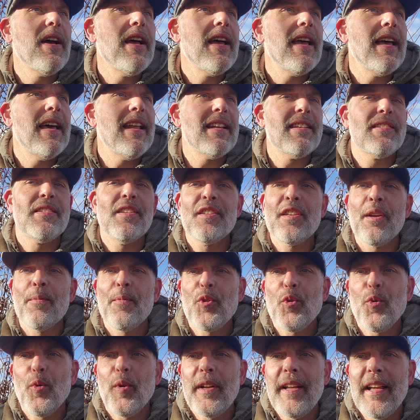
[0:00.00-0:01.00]
It is December
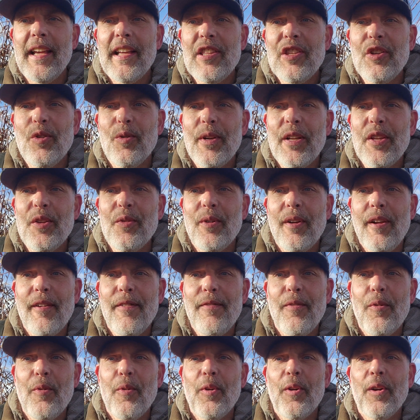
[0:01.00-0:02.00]
28th,
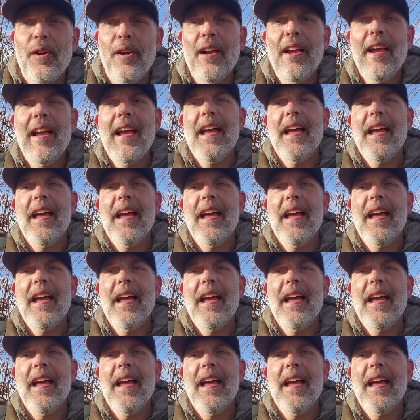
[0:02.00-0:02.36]
2024,